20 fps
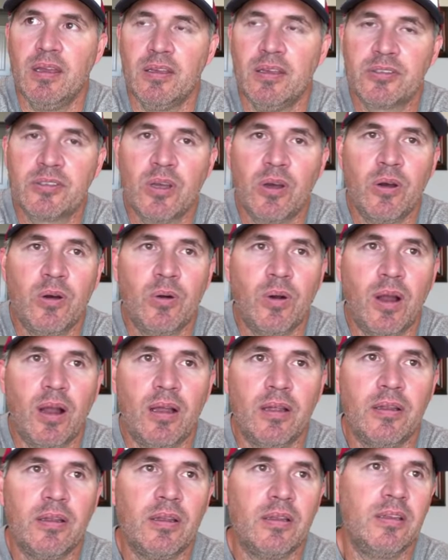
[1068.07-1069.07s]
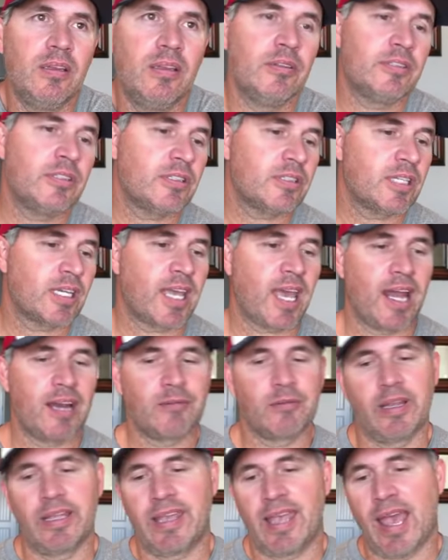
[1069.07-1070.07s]
So, just to kind
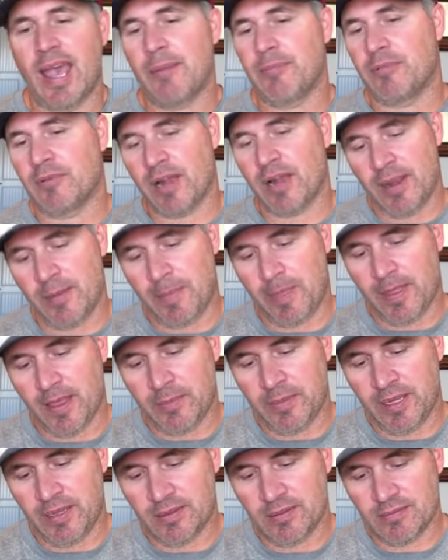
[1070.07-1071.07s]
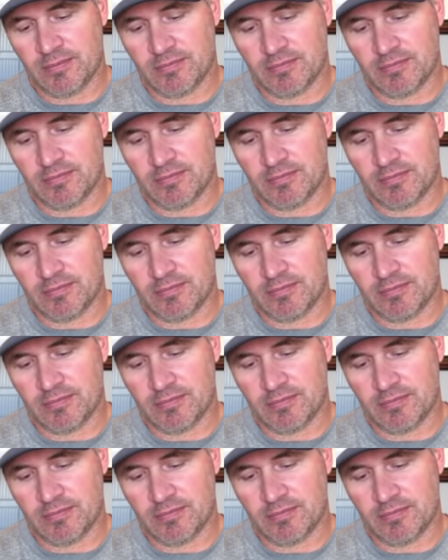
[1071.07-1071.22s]
of recap, right? I mean,